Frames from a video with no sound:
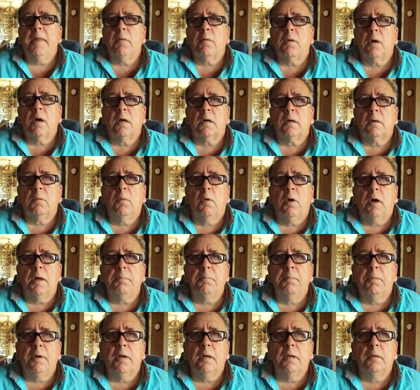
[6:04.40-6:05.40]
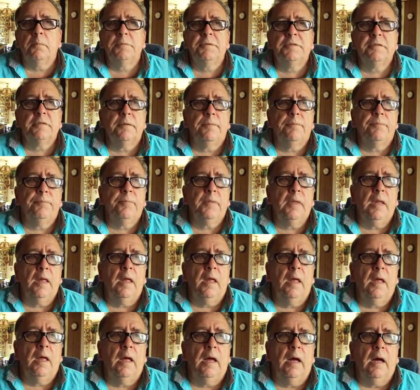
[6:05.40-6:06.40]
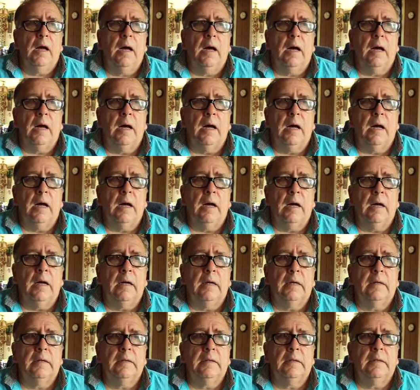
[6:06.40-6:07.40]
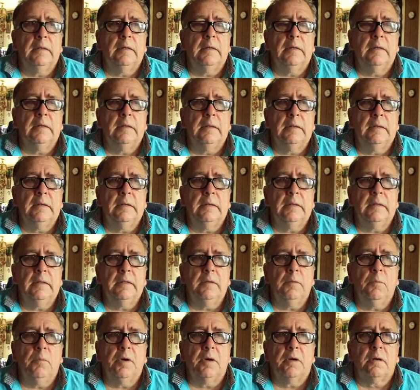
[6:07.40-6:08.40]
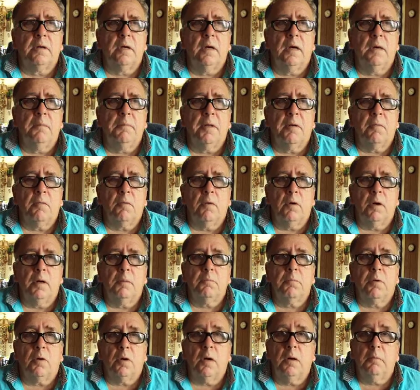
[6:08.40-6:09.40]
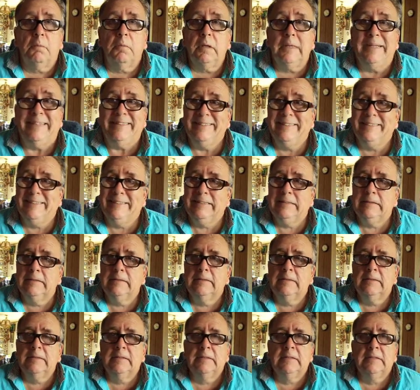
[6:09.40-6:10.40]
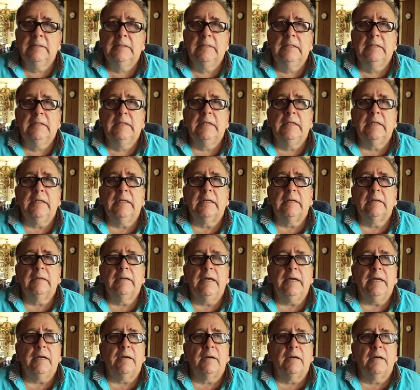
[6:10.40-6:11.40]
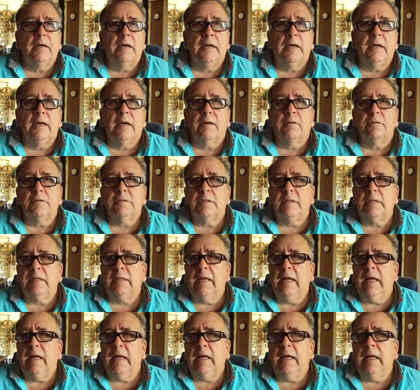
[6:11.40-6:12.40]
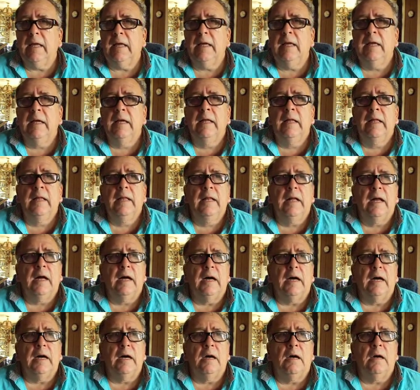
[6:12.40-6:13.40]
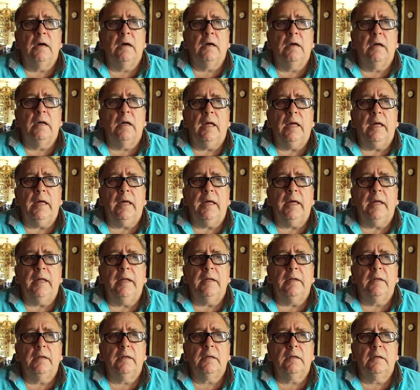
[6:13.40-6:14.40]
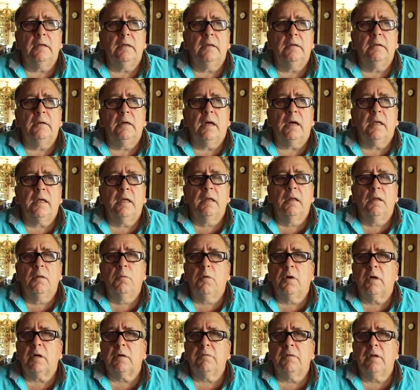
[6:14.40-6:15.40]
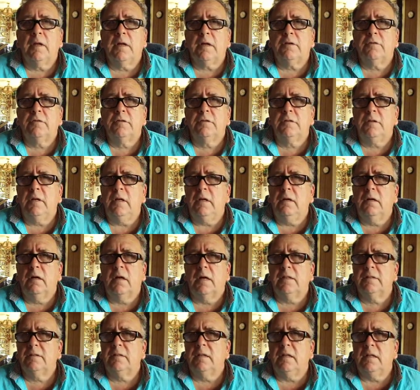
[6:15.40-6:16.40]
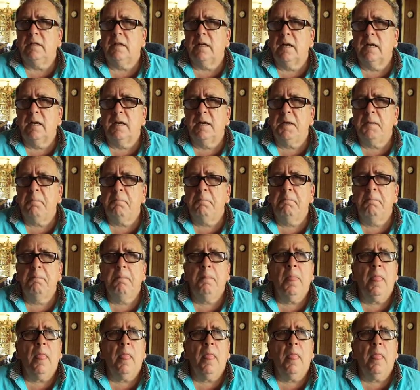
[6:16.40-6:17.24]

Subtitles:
They were 100-watt bulbs. Uh, in the wintertime, they were on probably 8 or 9 hours a day, and a kilowatt of electricity cost a dime.